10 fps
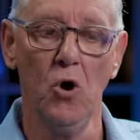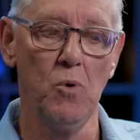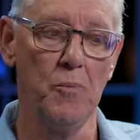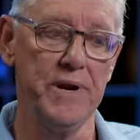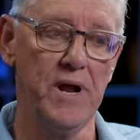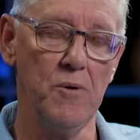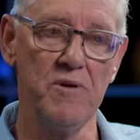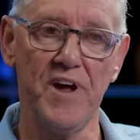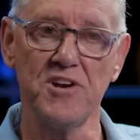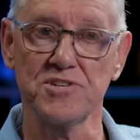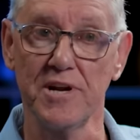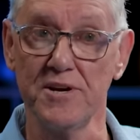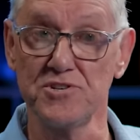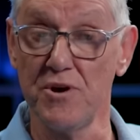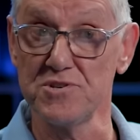Well, we know
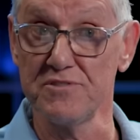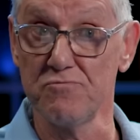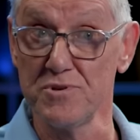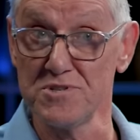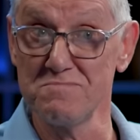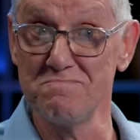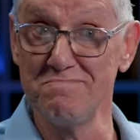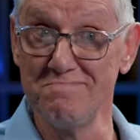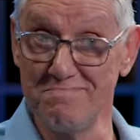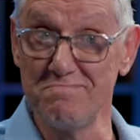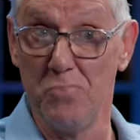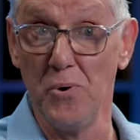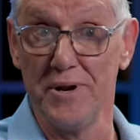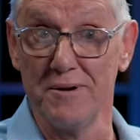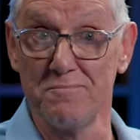eventually Joseph was
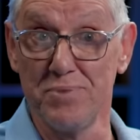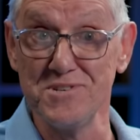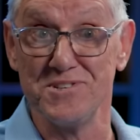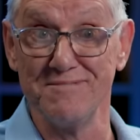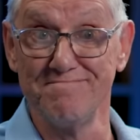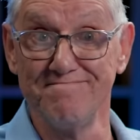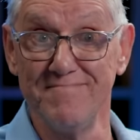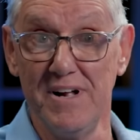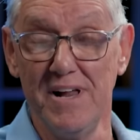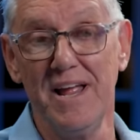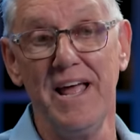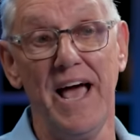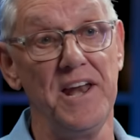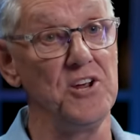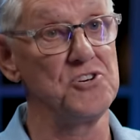put in prison
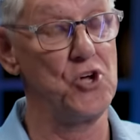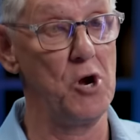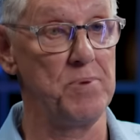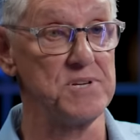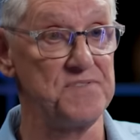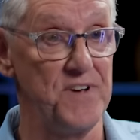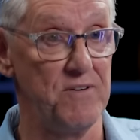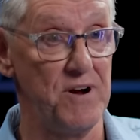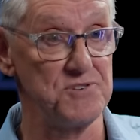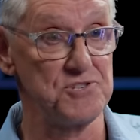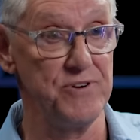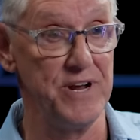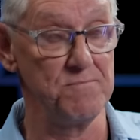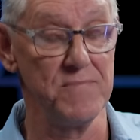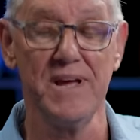and he interprets Pharaoh's
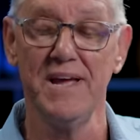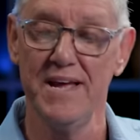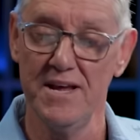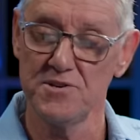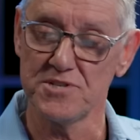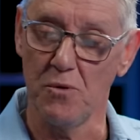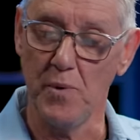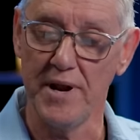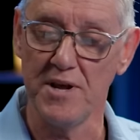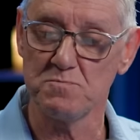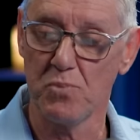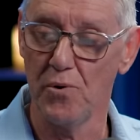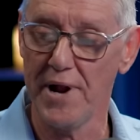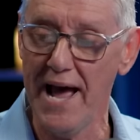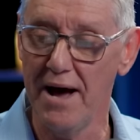dream. So when he's
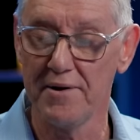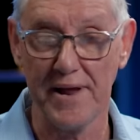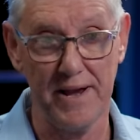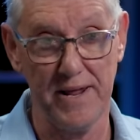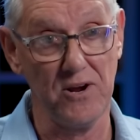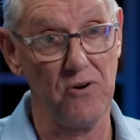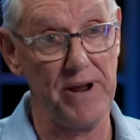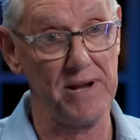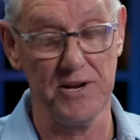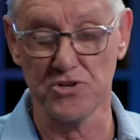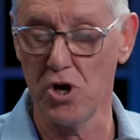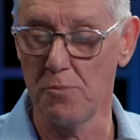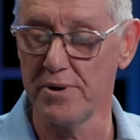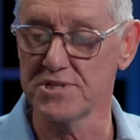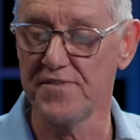brought out and he correctly
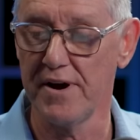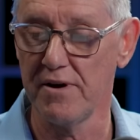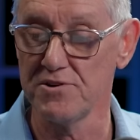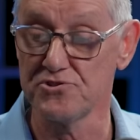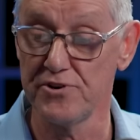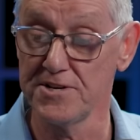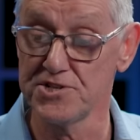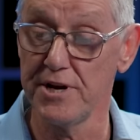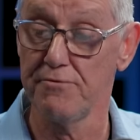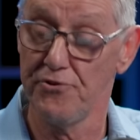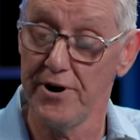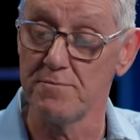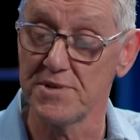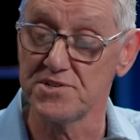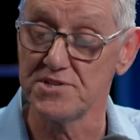interprets Pharaoh's
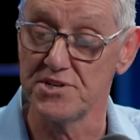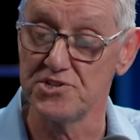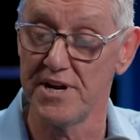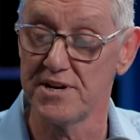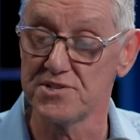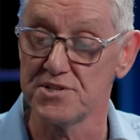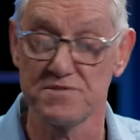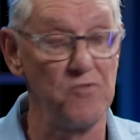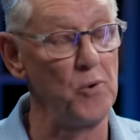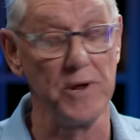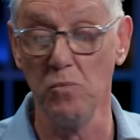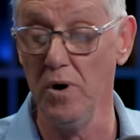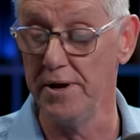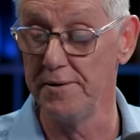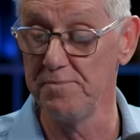dream, this is in Genesis
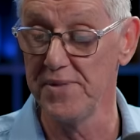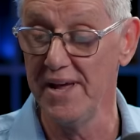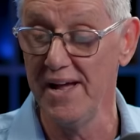41,